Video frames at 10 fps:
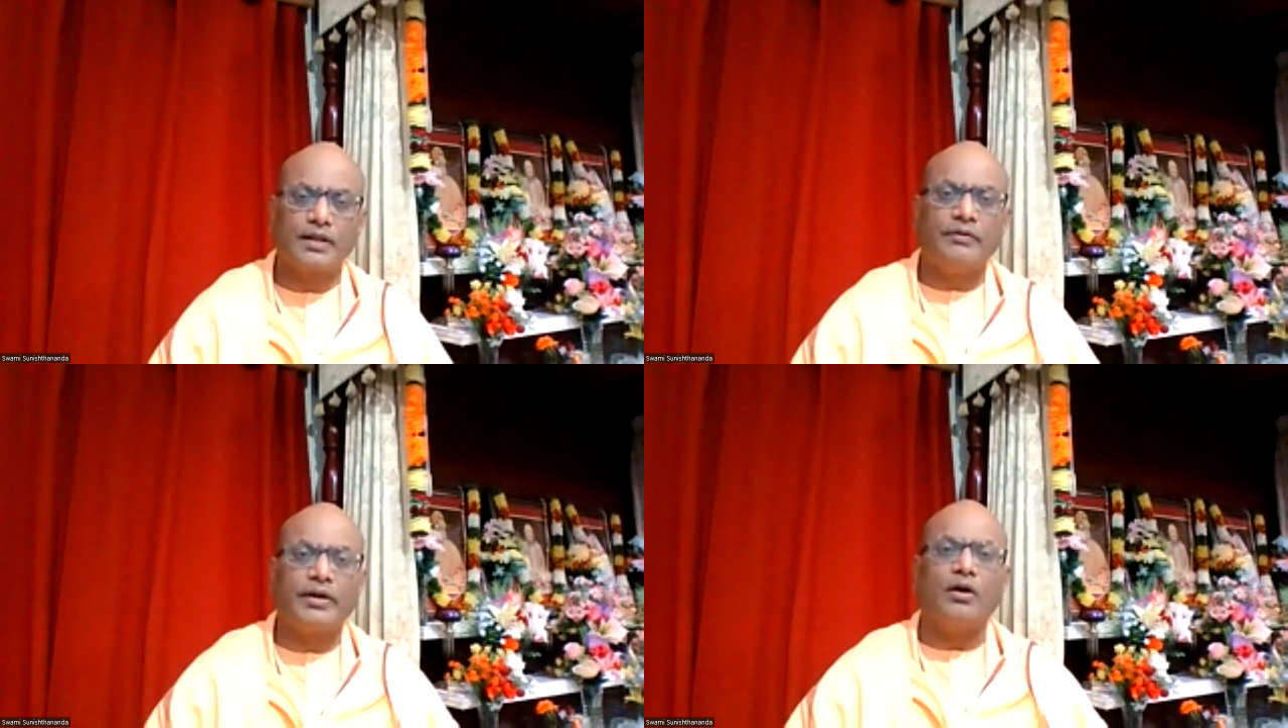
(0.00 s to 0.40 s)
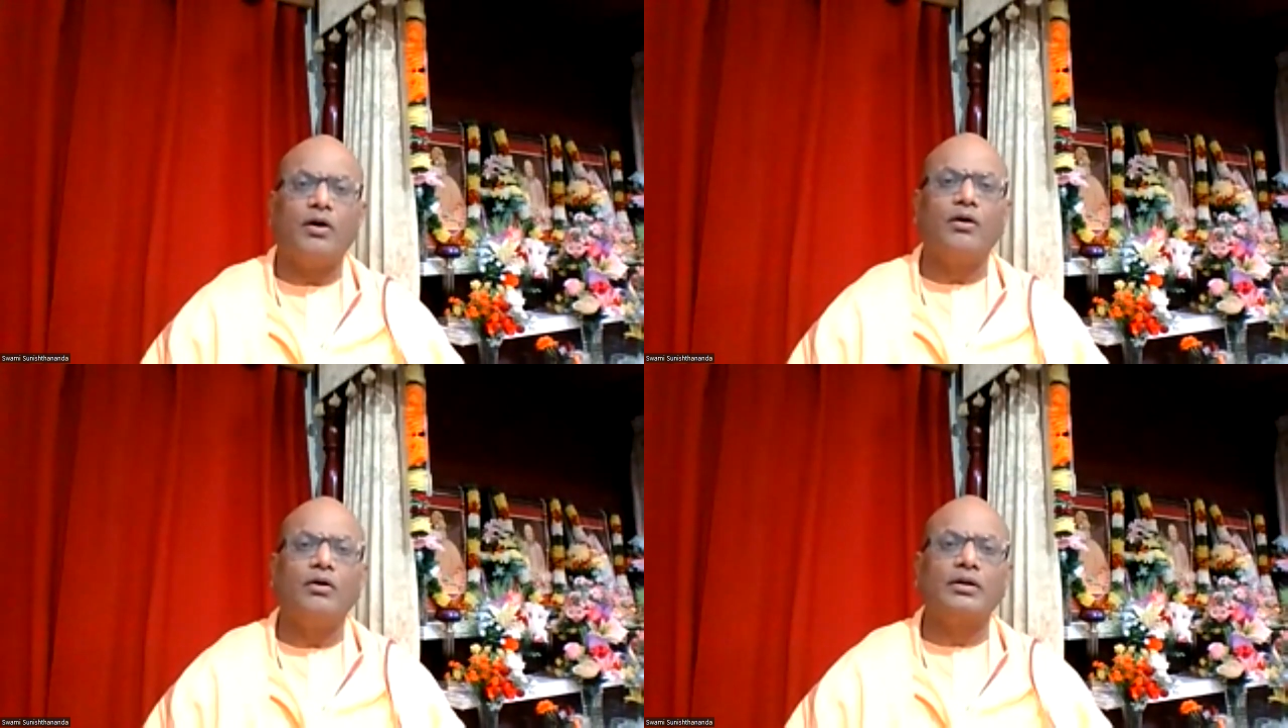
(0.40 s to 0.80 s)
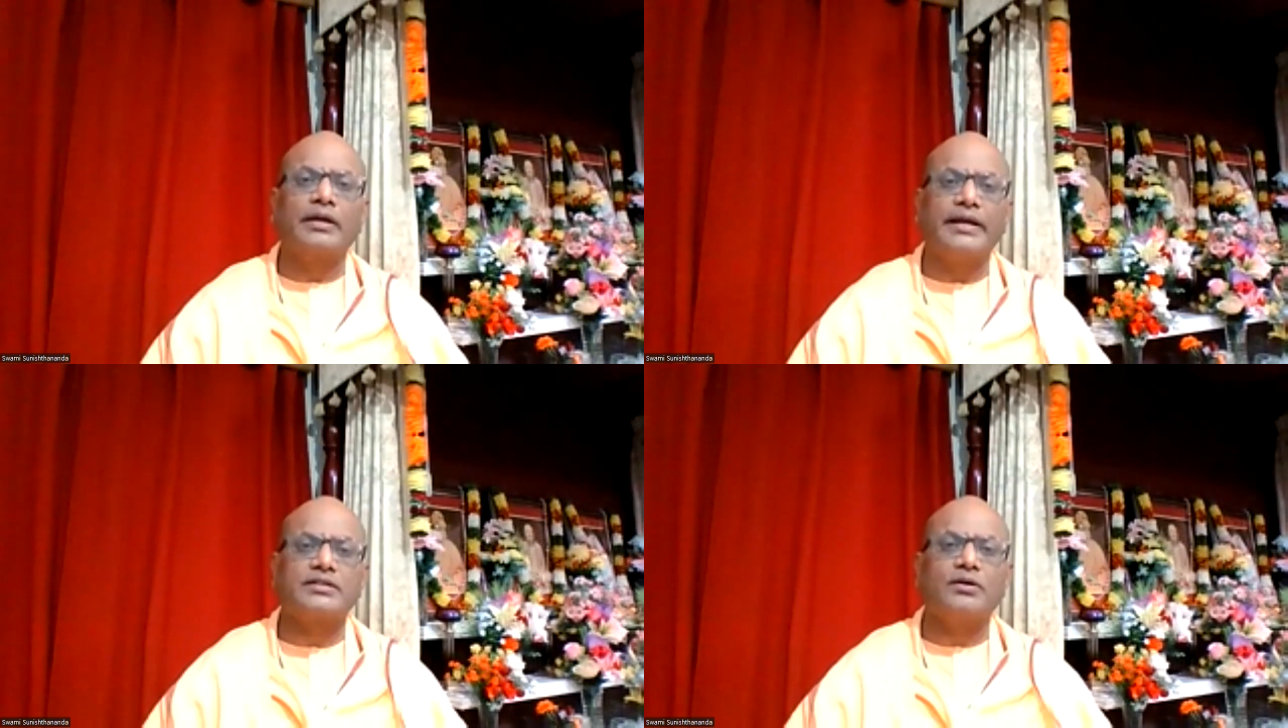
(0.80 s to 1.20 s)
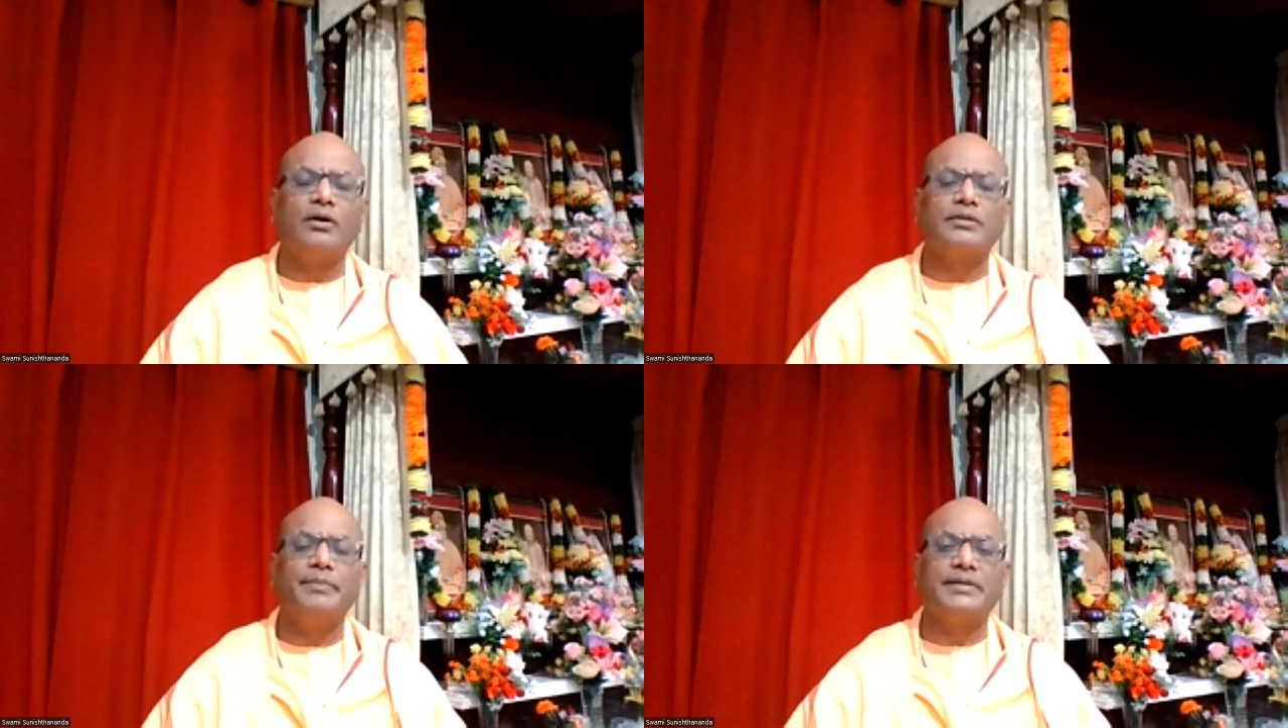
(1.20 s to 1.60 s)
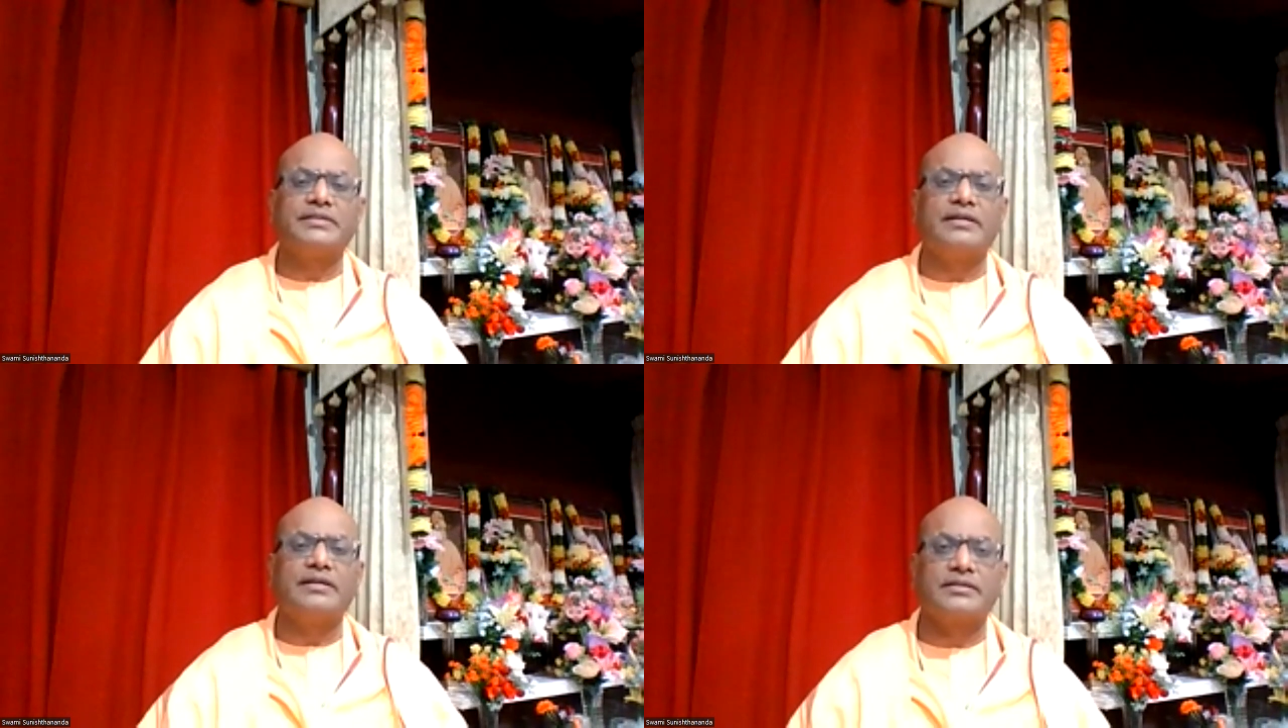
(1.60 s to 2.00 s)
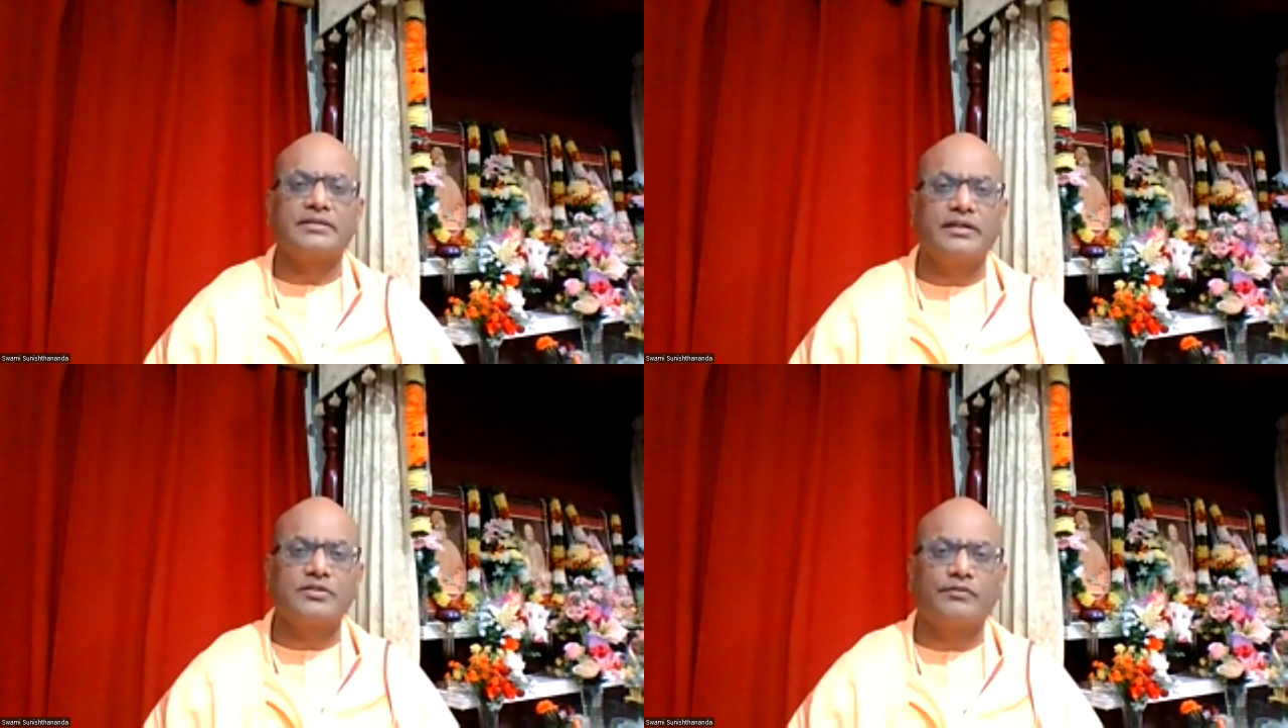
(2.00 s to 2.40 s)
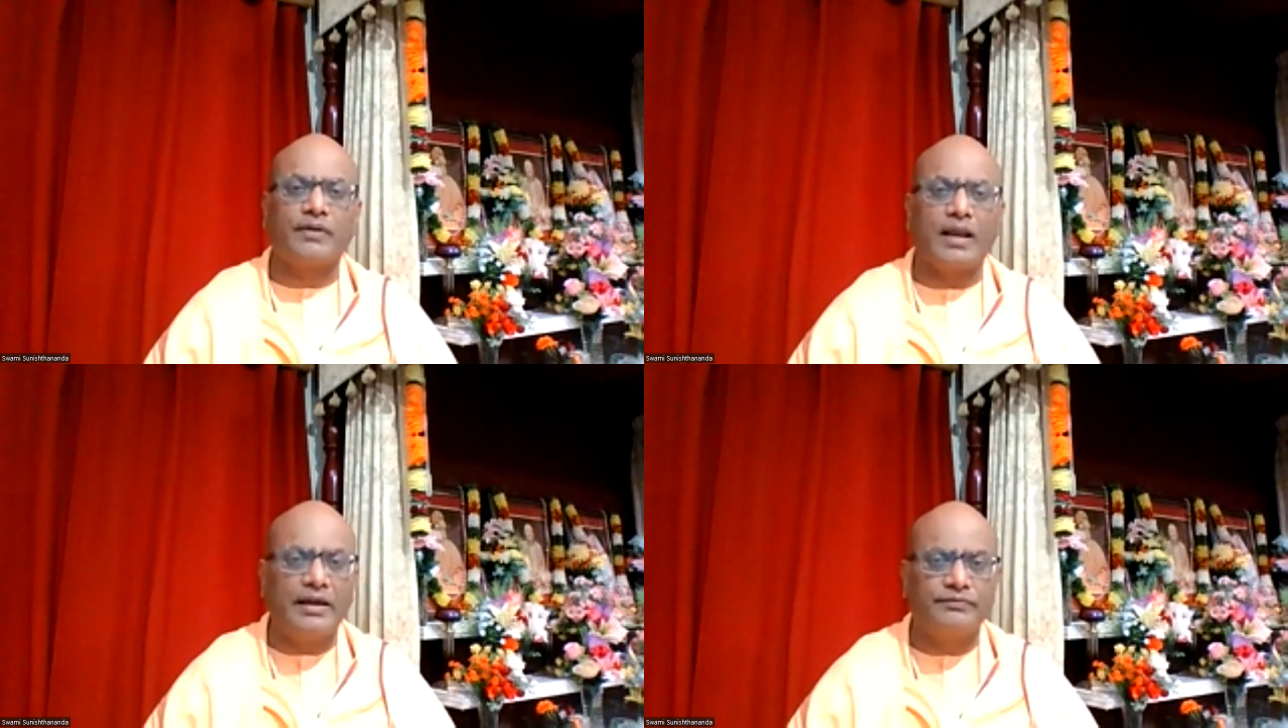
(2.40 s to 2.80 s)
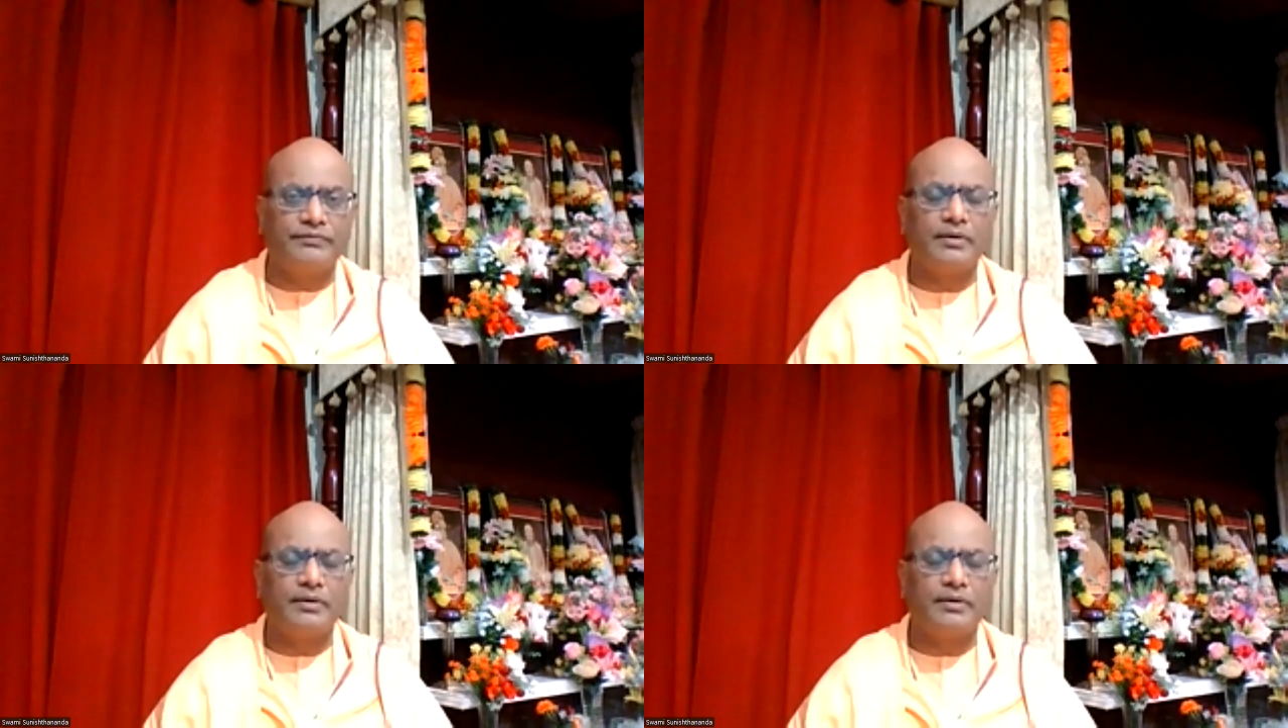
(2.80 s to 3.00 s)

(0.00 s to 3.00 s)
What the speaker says: where all gets all the basic necessities of life.